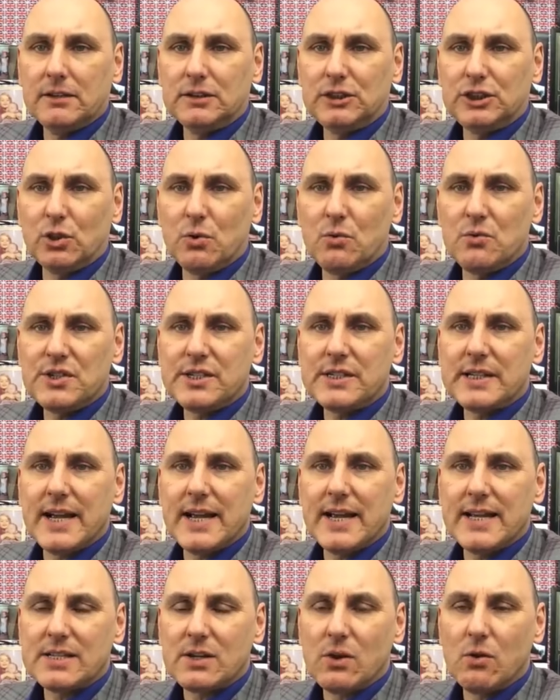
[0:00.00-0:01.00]
Sean
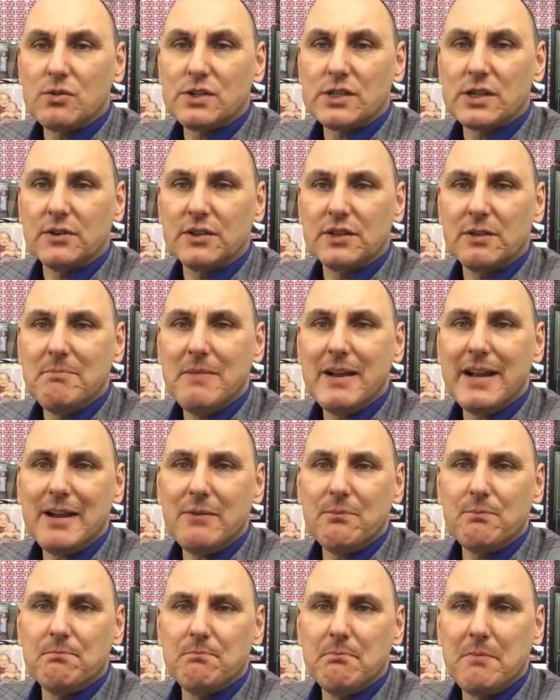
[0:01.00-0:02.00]
says also the
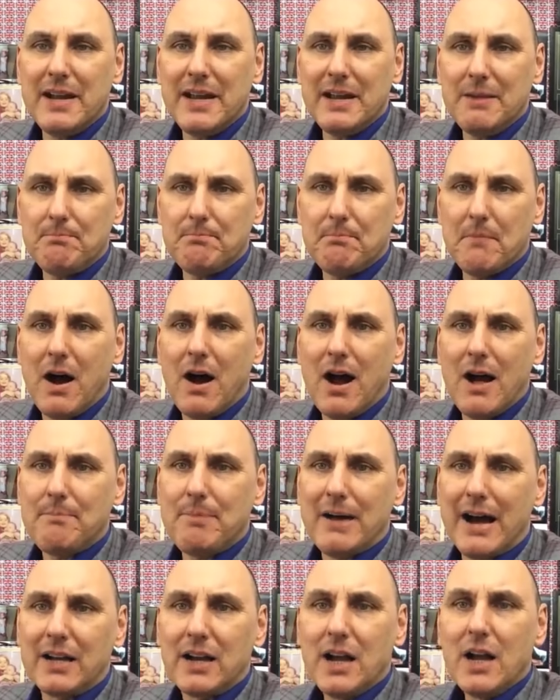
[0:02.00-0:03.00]
mini mini
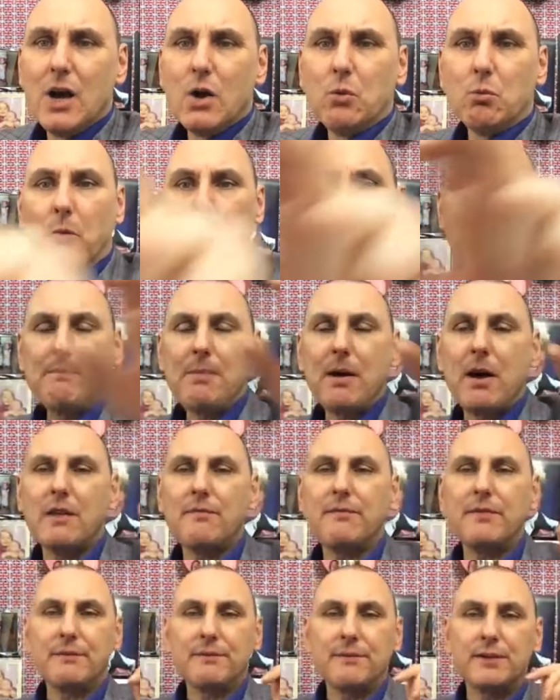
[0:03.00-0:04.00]
iPad will be
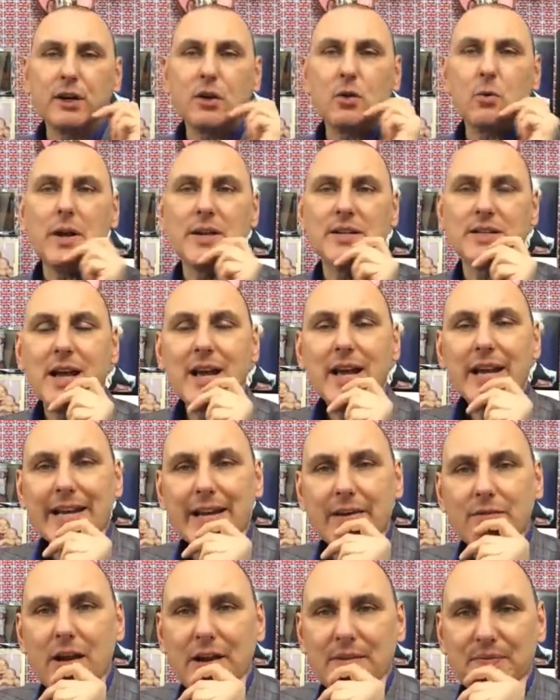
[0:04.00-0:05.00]
perfect for the quiz.
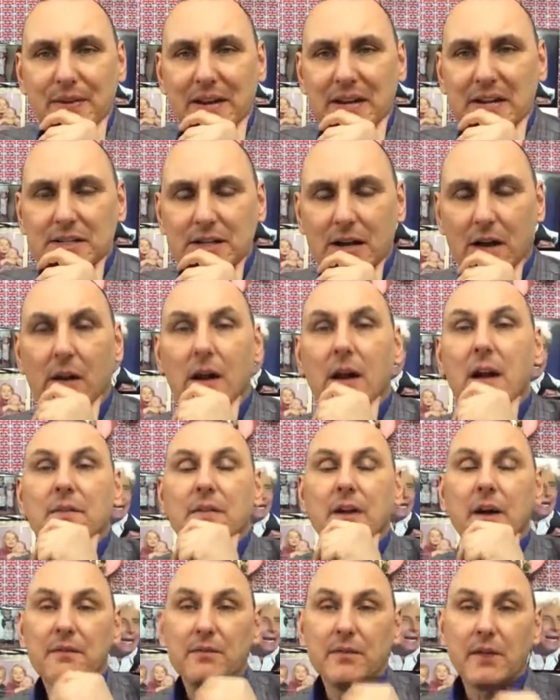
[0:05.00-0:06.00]
Yeah, I think so.
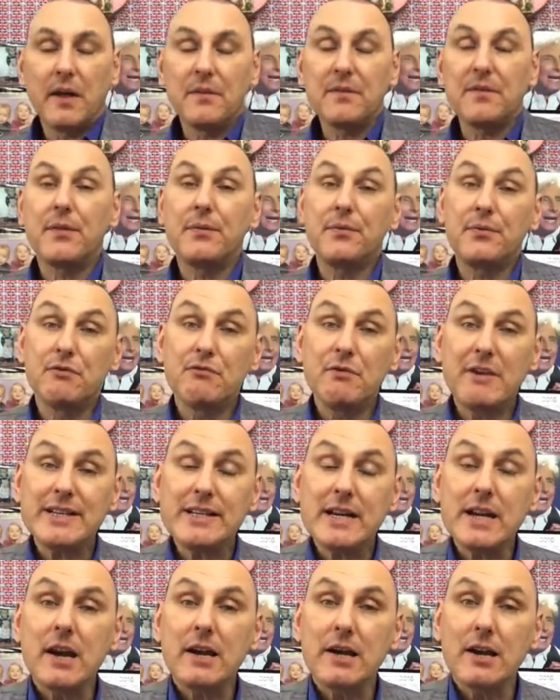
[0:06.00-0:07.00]
The, the, the
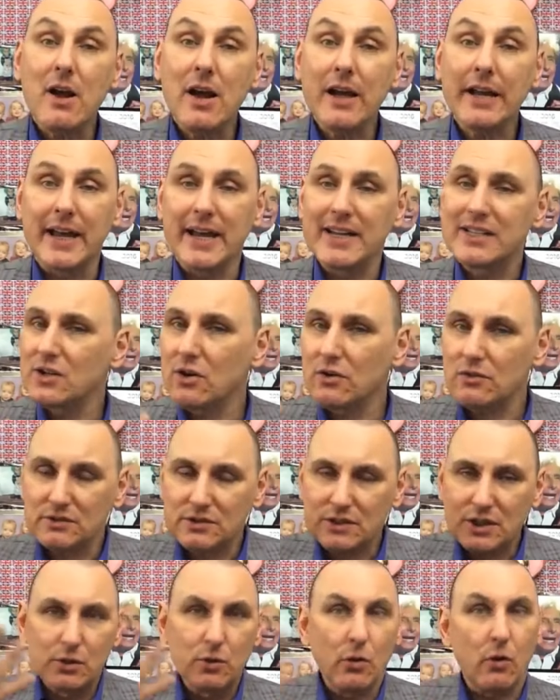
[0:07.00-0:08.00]
reason I like it is
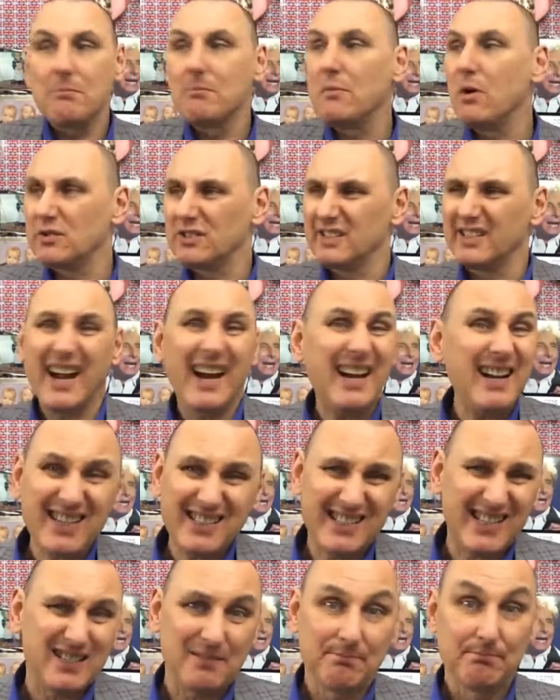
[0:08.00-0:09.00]
not to look modern.
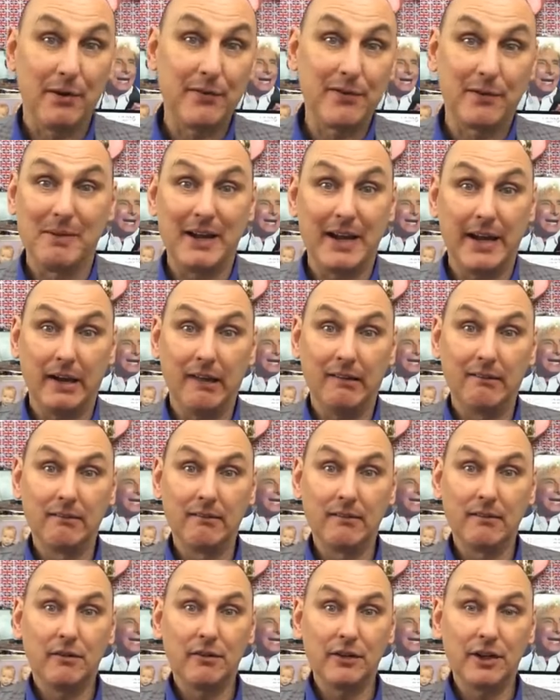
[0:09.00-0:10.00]
It doesn't bother me.
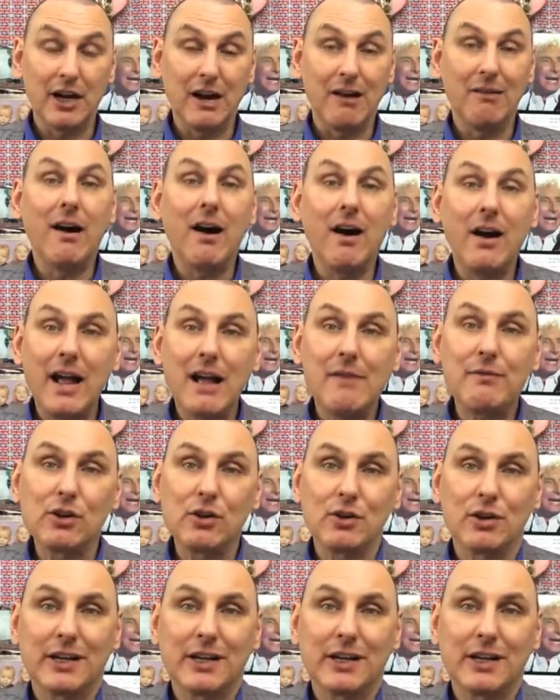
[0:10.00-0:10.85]
You know, I haven't